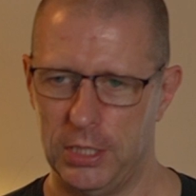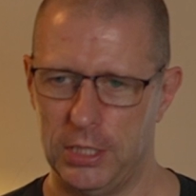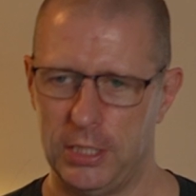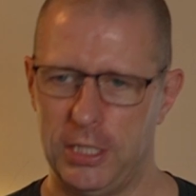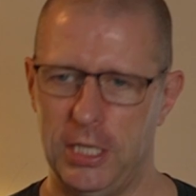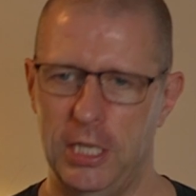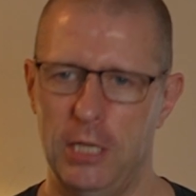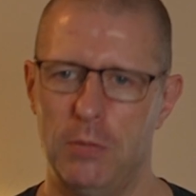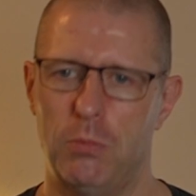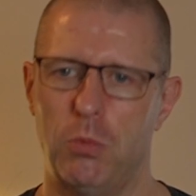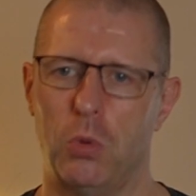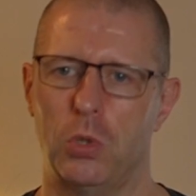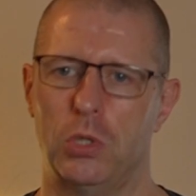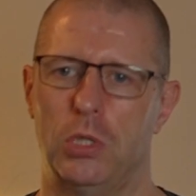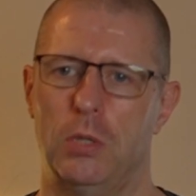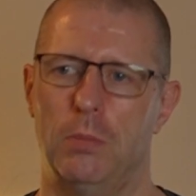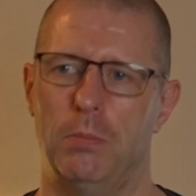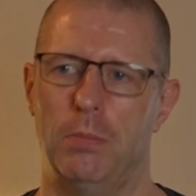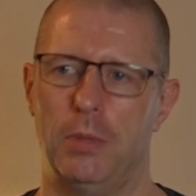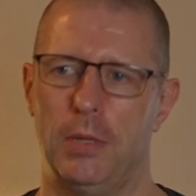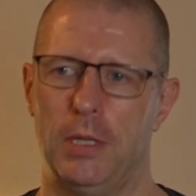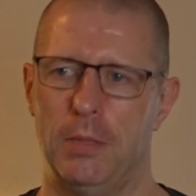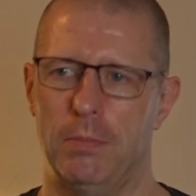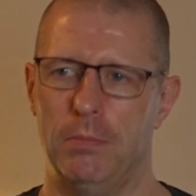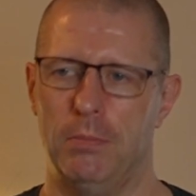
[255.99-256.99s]
the keyboard that
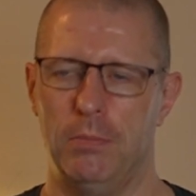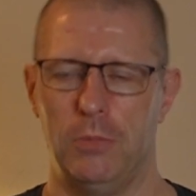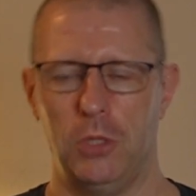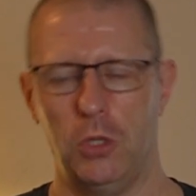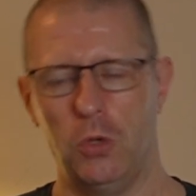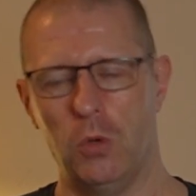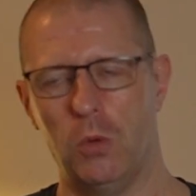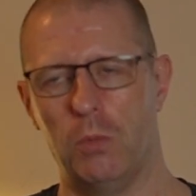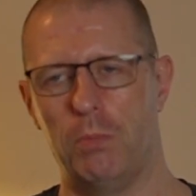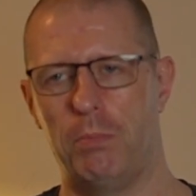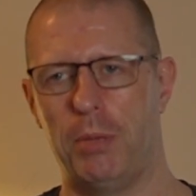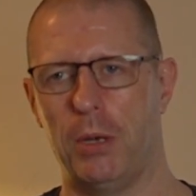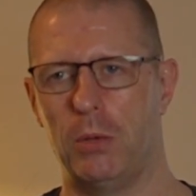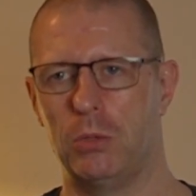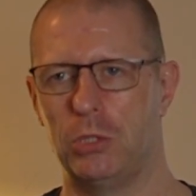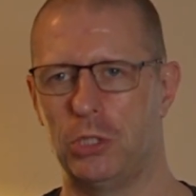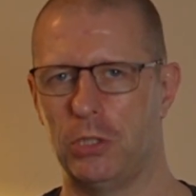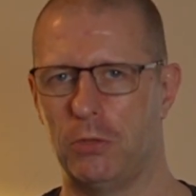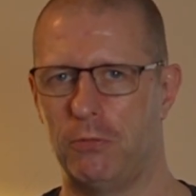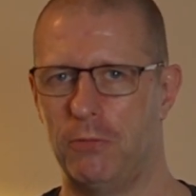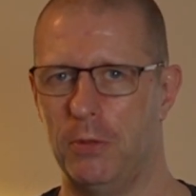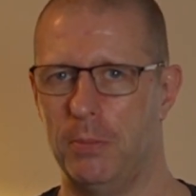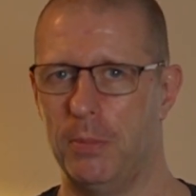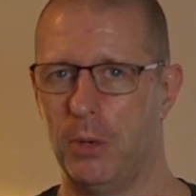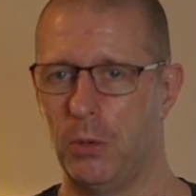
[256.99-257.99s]
builds
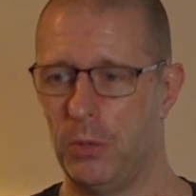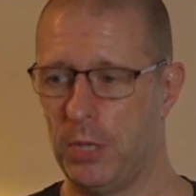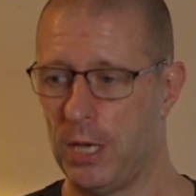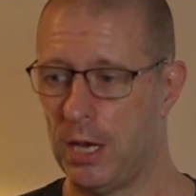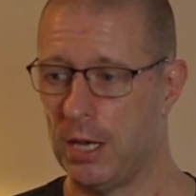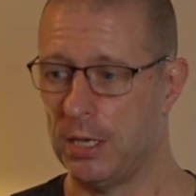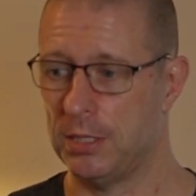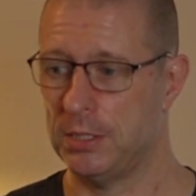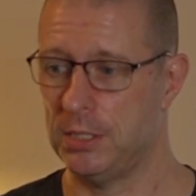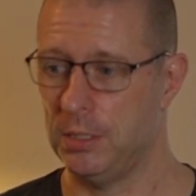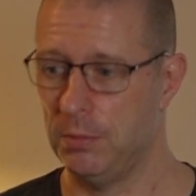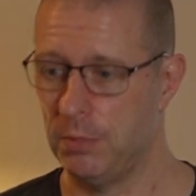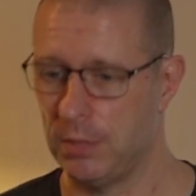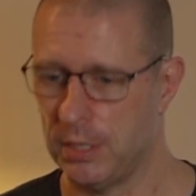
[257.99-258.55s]
your familiarity